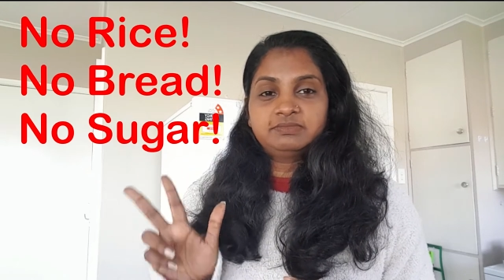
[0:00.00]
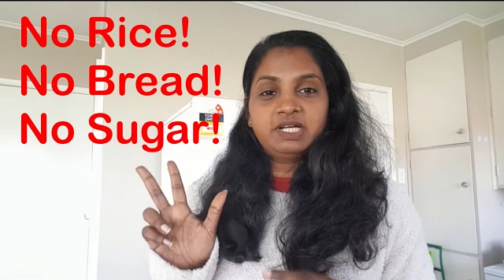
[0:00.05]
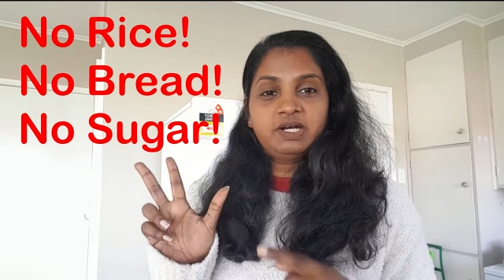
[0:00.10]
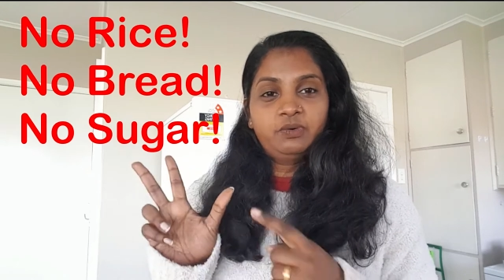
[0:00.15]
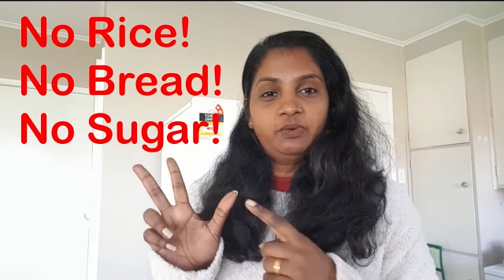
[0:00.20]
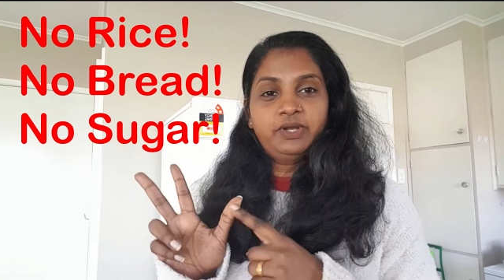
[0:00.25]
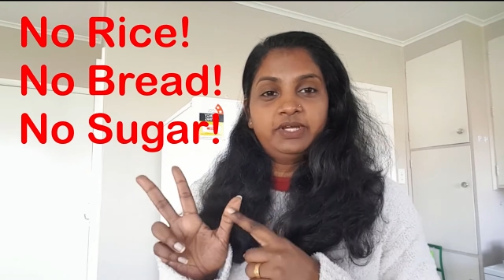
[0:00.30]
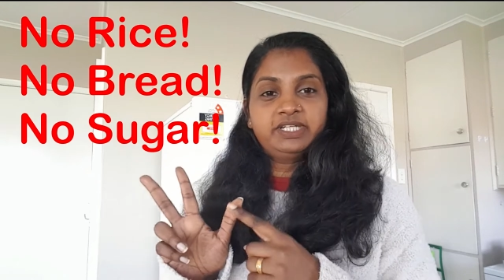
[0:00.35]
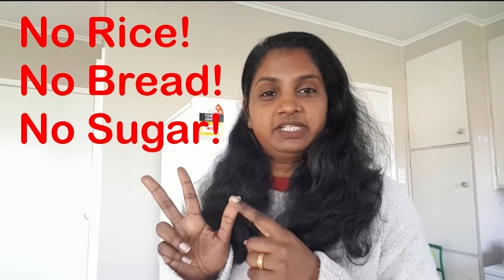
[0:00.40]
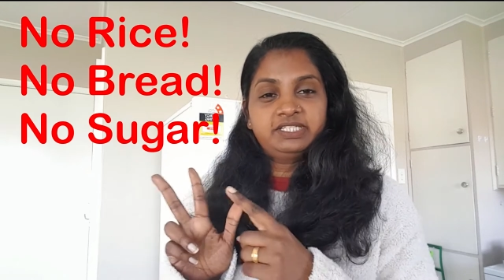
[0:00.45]

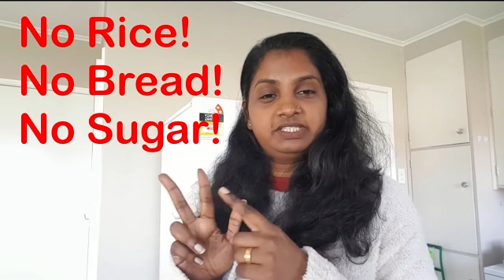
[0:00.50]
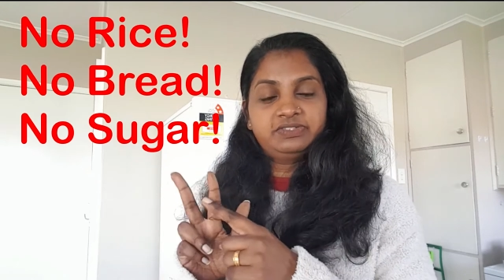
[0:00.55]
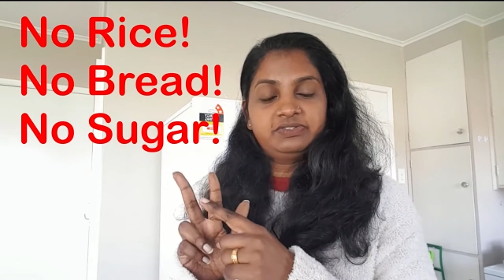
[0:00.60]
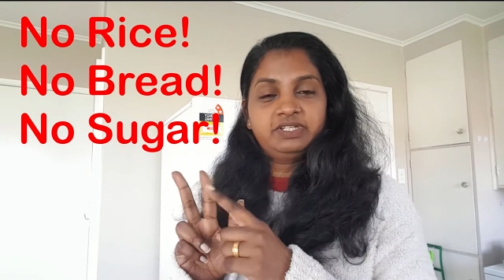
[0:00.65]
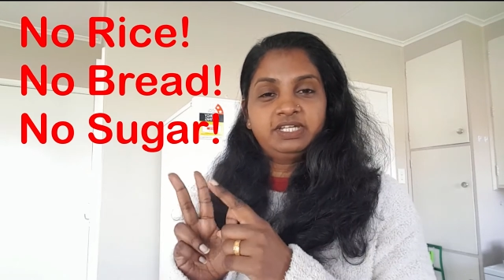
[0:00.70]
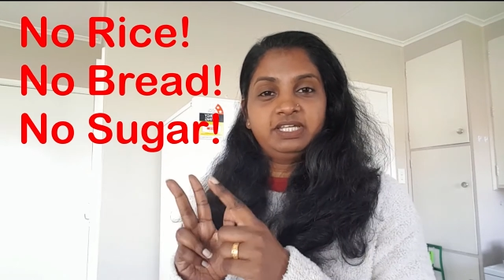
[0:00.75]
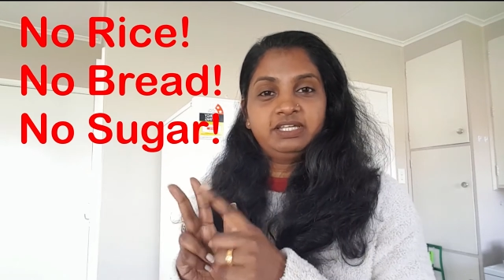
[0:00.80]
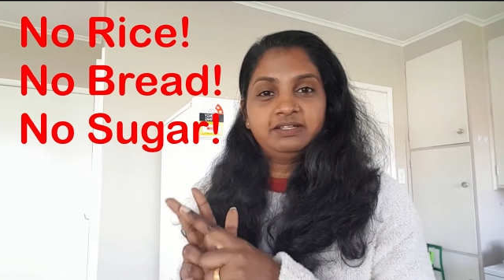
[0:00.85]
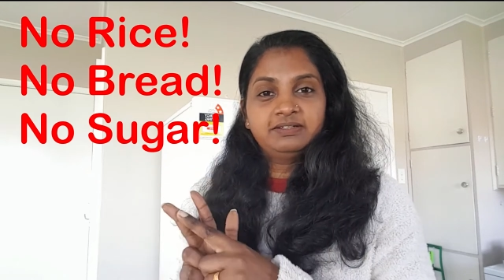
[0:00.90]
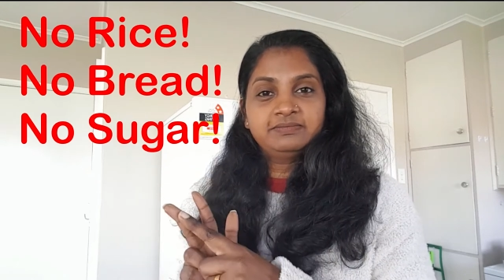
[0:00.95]
Avoid these
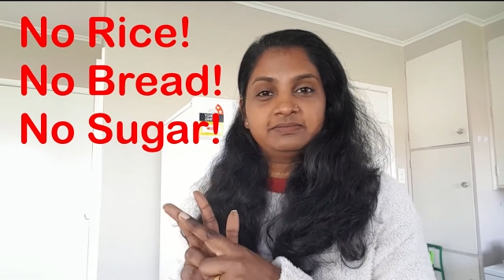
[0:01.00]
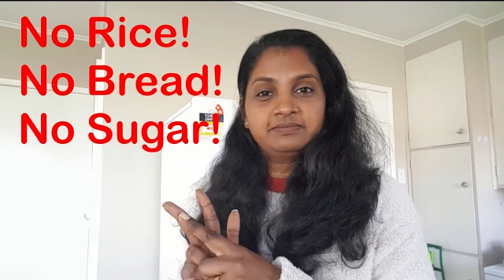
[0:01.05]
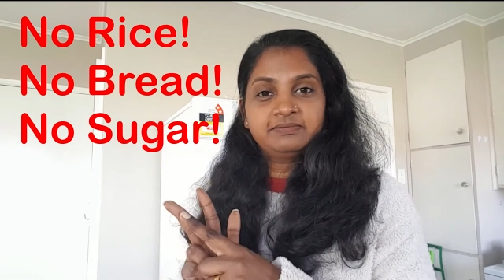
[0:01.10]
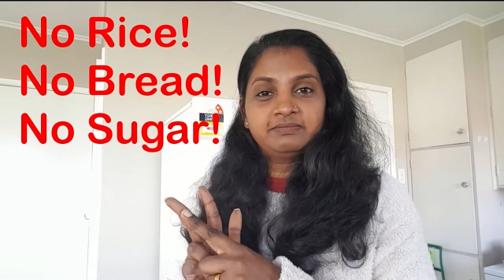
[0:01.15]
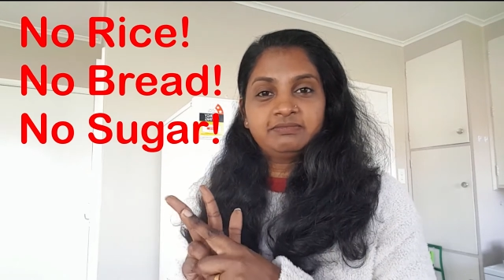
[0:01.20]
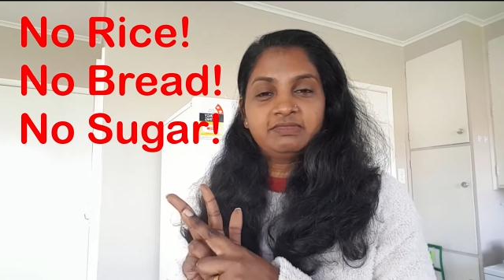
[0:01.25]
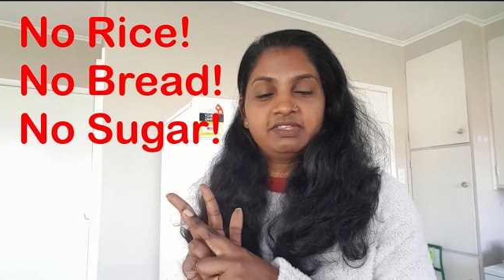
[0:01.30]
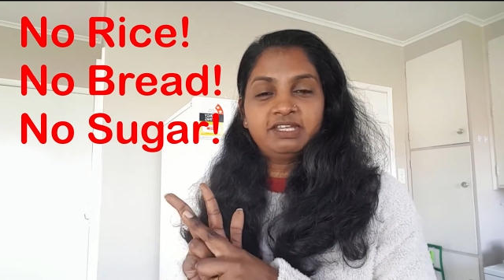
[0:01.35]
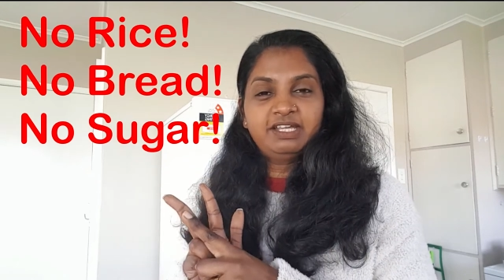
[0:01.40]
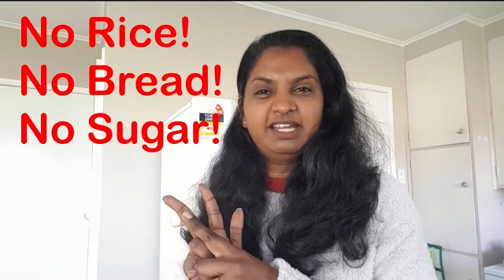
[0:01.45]
three,
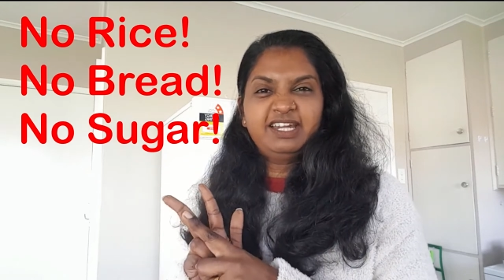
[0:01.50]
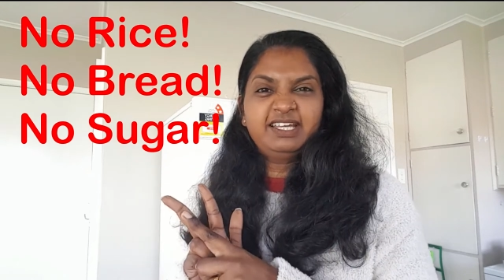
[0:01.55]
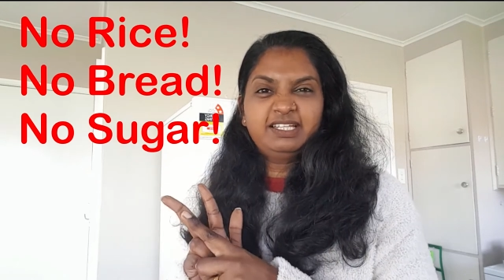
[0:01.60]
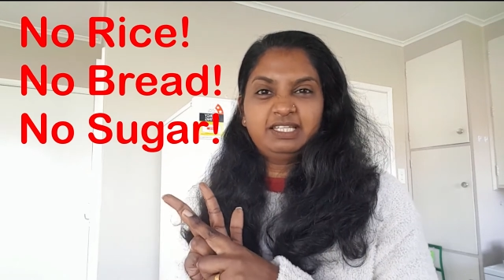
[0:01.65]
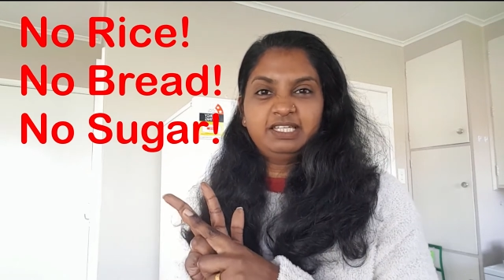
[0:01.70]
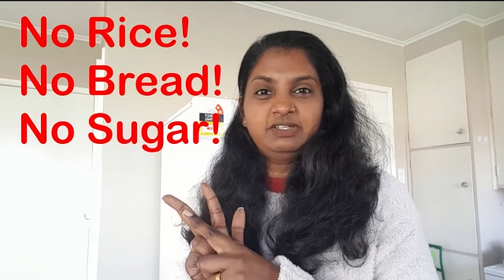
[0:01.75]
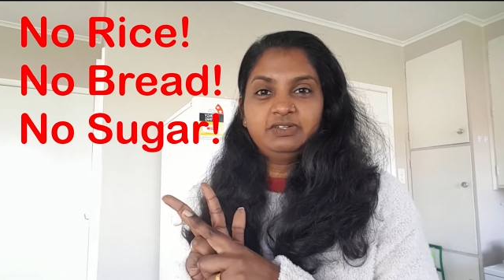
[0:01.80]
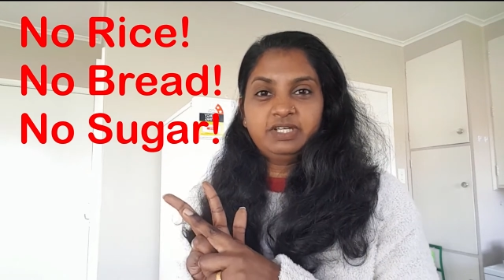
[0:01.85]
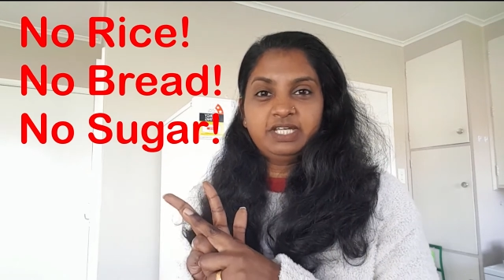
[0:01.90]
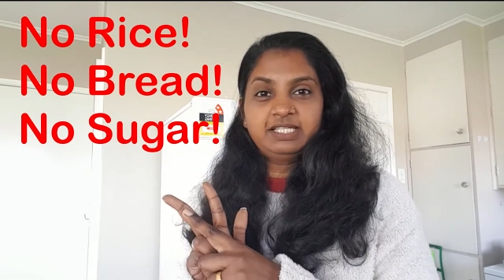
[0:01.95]
and I
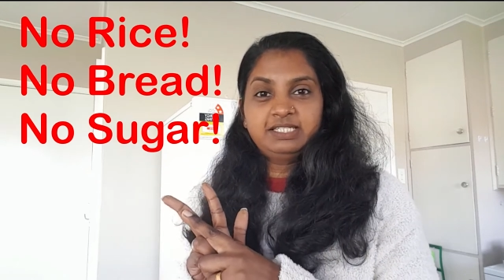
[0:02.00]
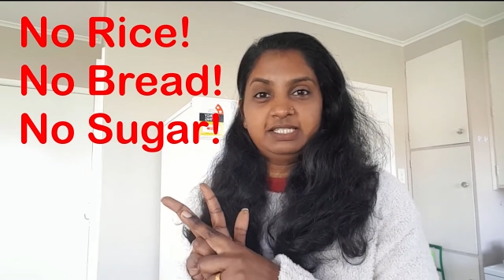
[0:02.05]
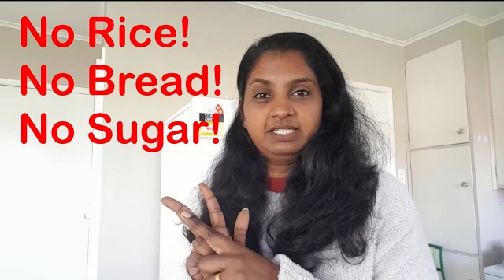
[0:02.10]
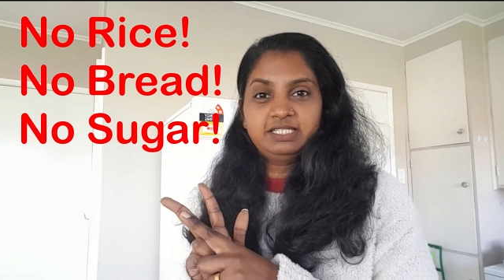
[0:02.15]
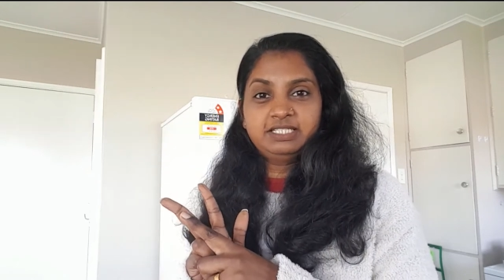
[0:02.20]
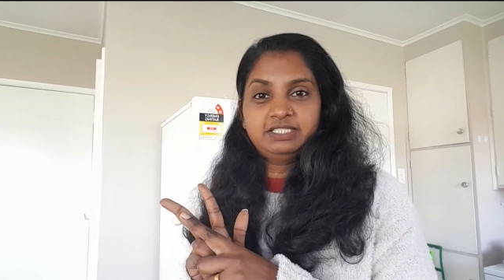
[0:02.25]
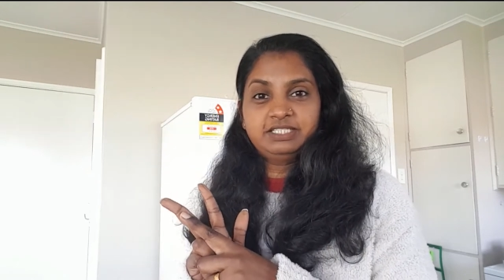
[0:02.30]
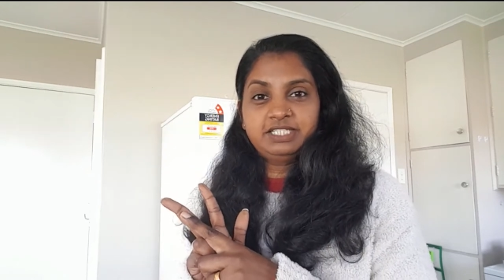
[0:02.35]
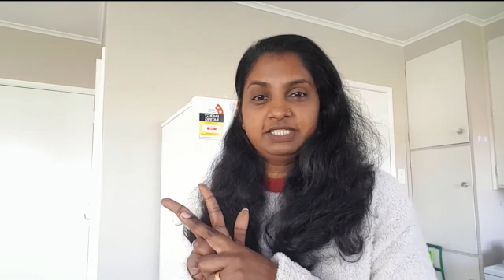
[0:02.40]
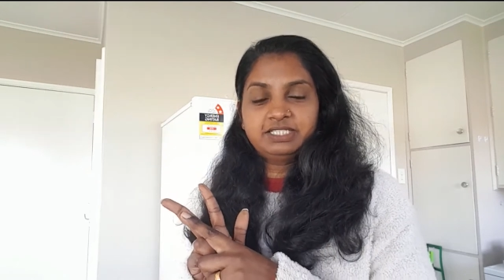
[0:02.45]
think you can see
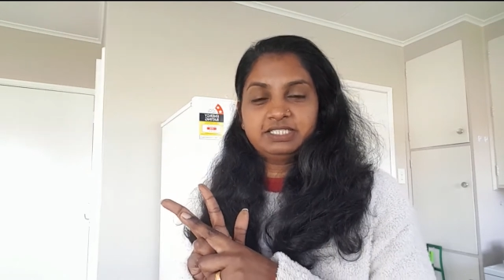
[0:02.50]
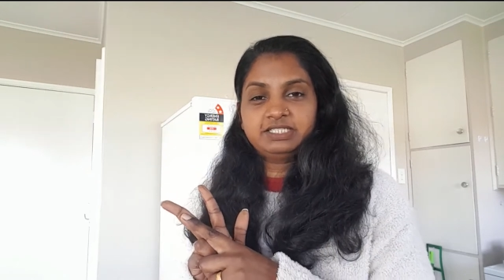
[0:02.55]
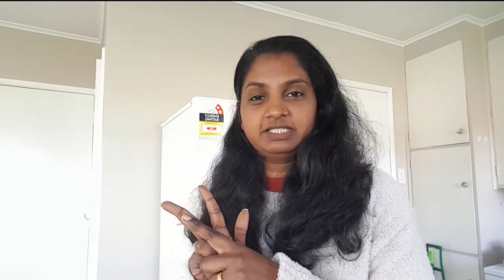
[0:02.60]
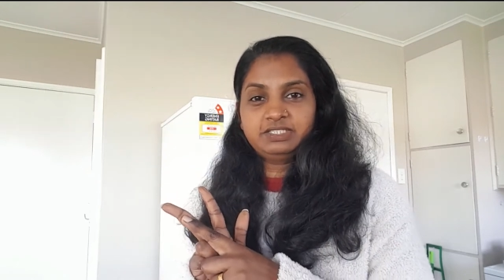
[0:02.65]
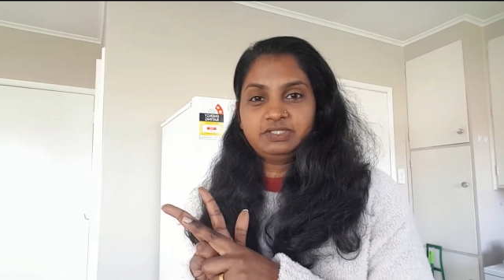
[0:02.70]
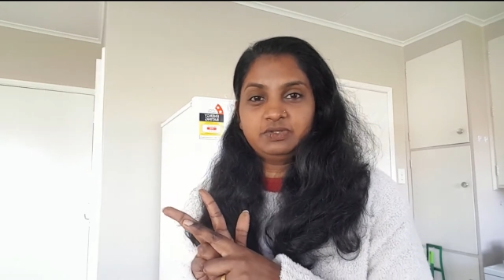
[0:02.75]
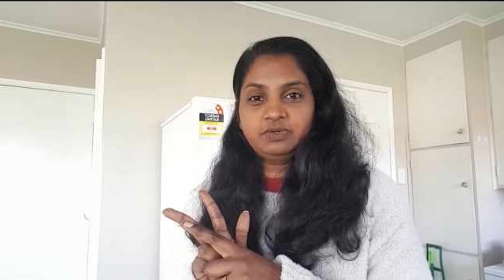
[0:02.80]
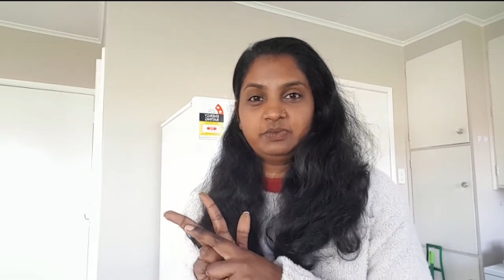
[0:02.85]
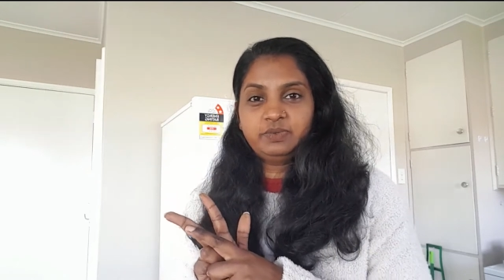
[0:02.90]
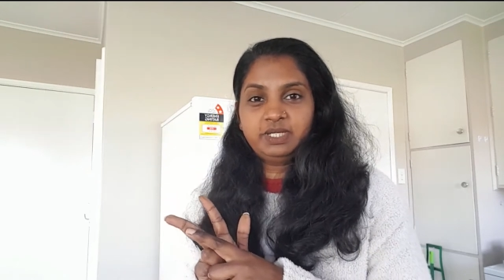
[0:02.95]
the changes
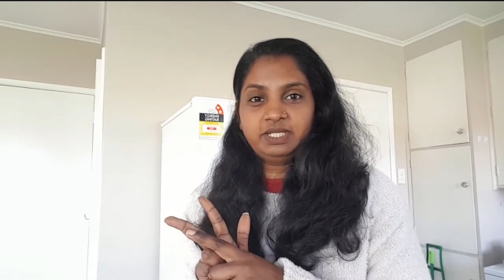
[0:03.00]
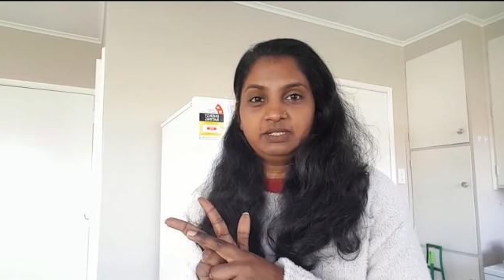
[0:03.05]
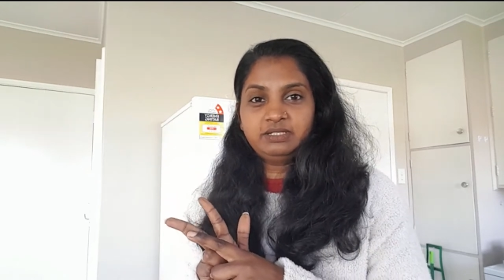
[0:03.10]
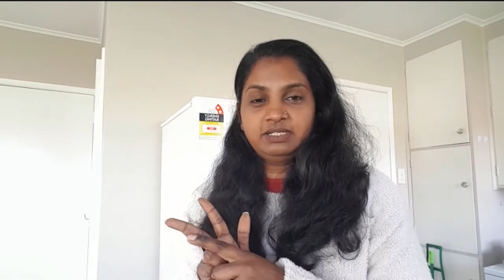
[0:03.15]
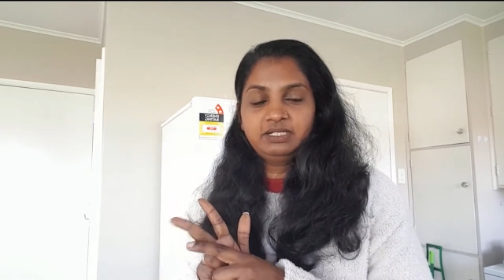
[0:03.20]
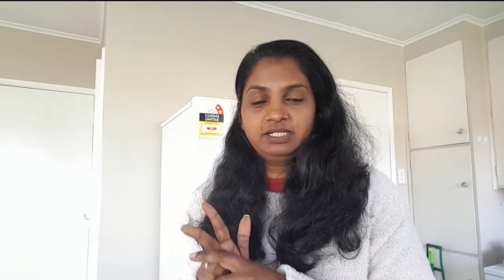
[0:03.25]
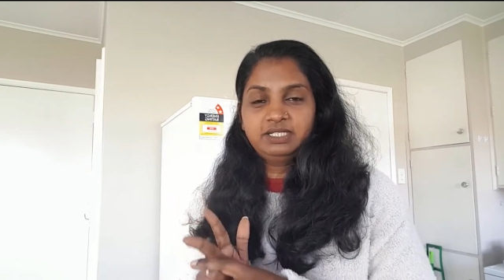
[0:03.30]
in your weight.